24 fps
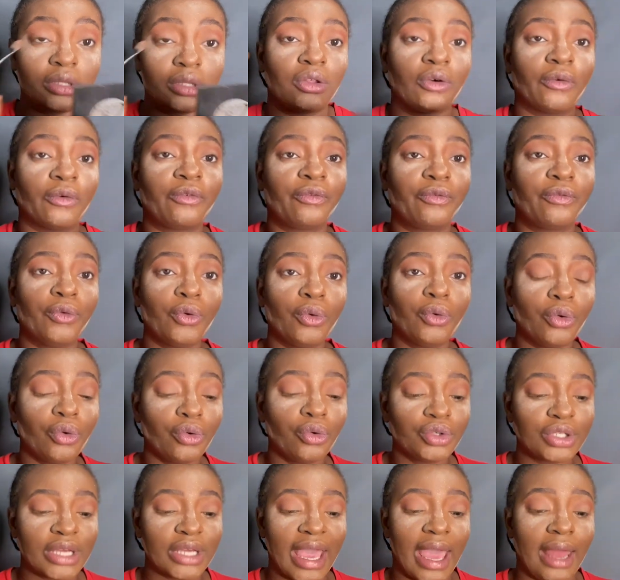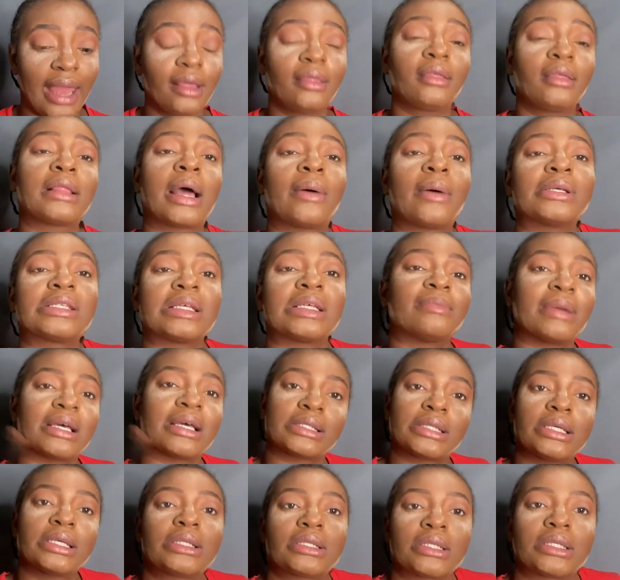the food, anything that was in my
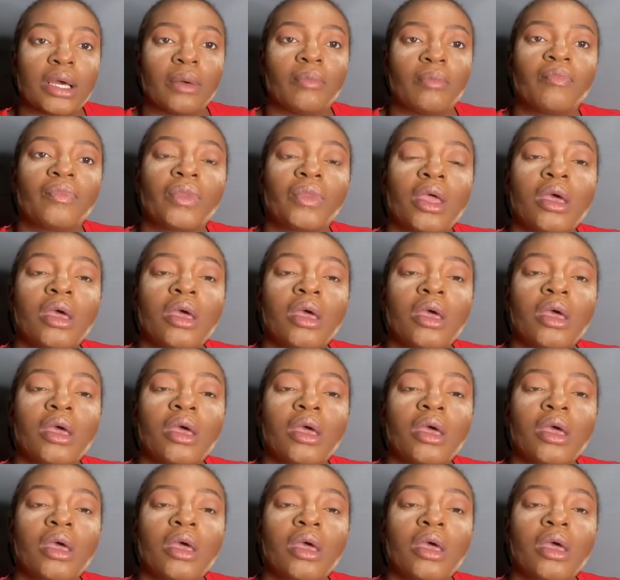system,